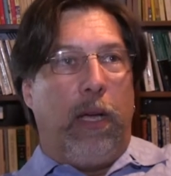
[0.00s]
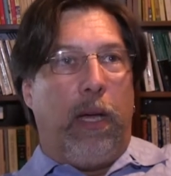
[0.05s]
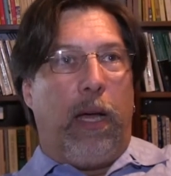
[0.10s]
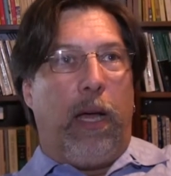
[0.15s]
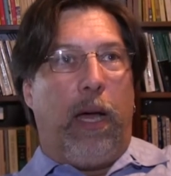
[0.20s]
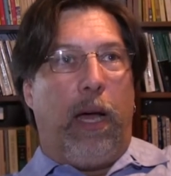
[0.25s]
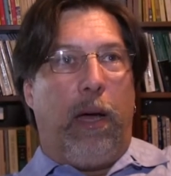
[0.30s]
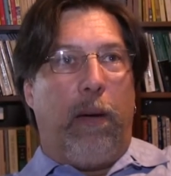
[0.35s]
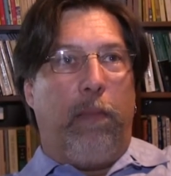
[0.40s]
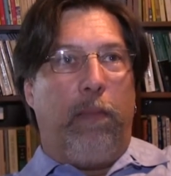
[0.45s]

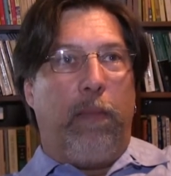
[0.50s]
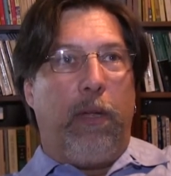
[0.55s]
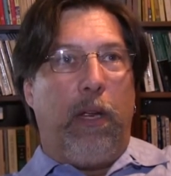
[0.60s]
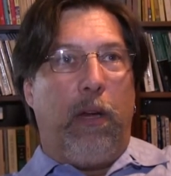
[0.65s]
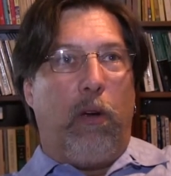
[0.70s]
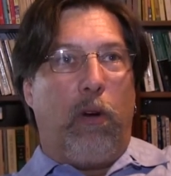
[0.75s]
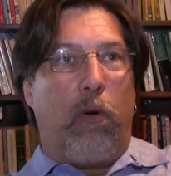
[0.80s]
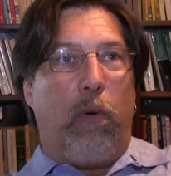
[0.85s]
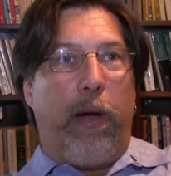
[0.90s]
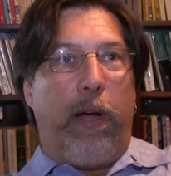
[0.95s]

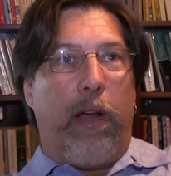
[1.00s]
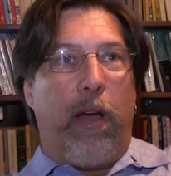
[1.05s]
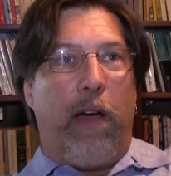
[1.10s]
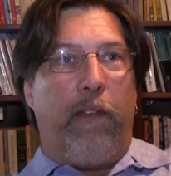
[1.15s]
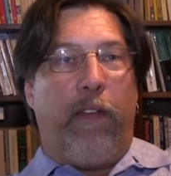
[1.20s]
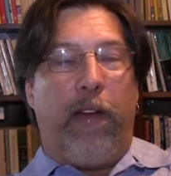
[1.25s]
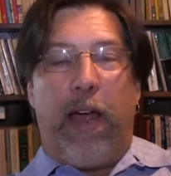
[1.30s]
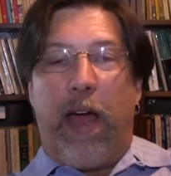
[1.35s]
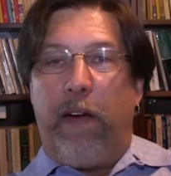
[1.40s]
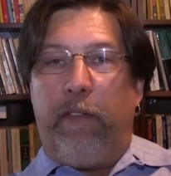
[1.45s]
Quite
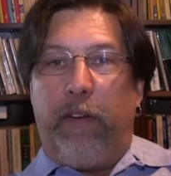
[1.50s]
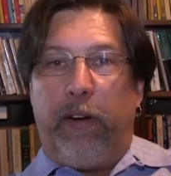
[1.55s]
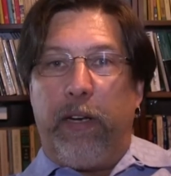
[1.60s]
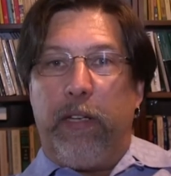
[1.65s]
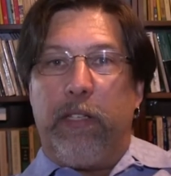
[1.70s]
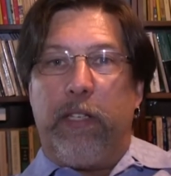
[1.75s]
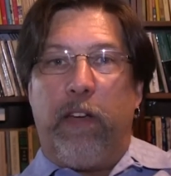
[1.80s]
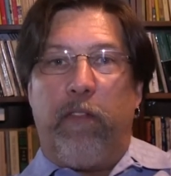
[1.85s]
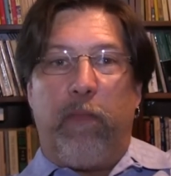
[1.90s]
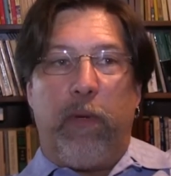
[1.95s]
often
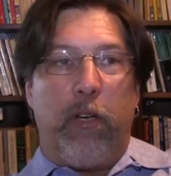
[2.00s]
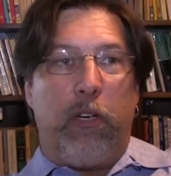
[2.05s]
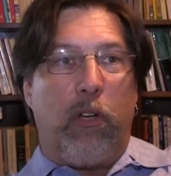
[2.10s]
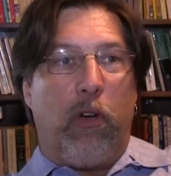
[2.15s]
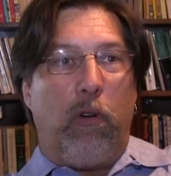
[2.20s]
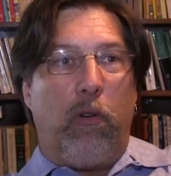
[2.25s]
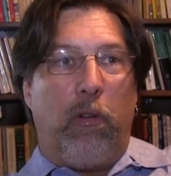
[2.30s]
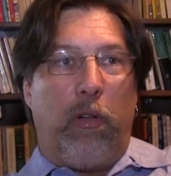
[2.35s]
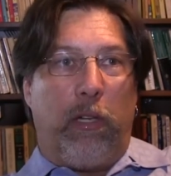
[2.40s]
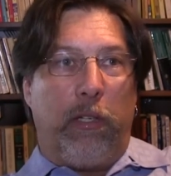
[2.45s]
Africans have been
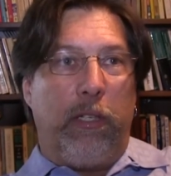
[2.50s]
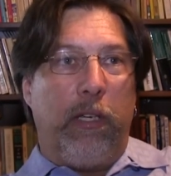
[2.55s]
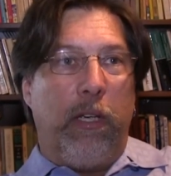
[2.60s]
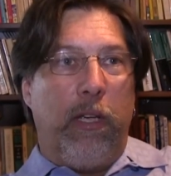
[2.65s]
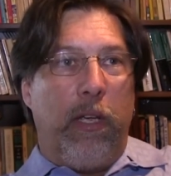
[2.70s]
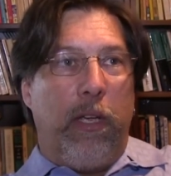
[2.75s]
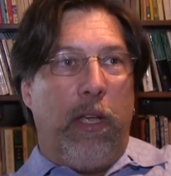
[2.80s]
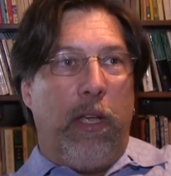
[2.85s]
told